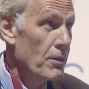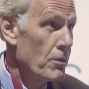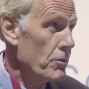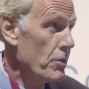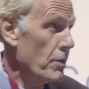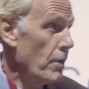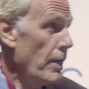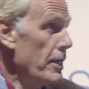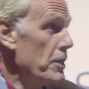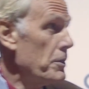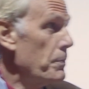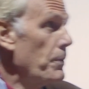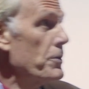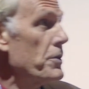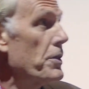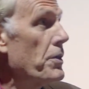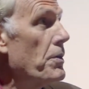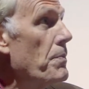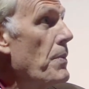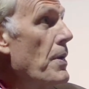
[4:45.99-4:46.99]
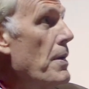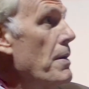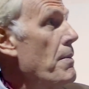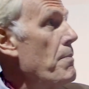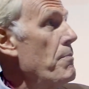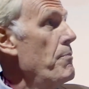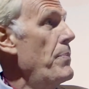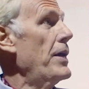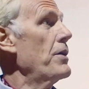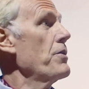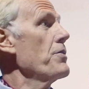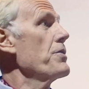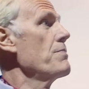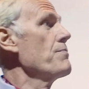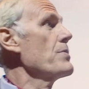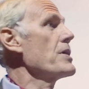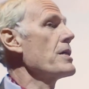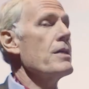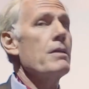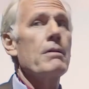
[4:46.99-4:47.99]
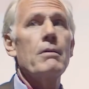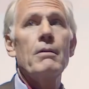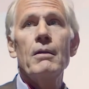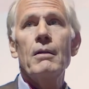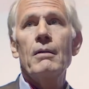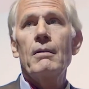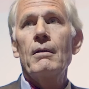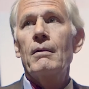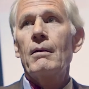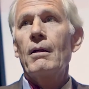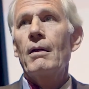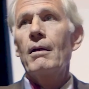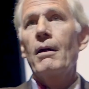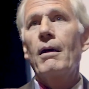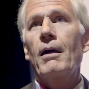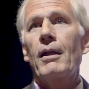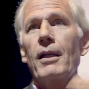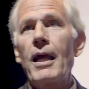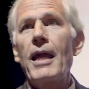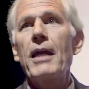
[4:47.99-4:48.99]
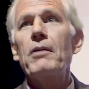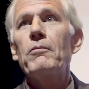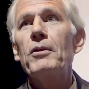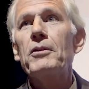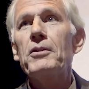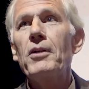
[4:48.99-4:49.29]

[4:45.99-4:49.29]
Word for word: So our experts here better than me. Uh, Elaine will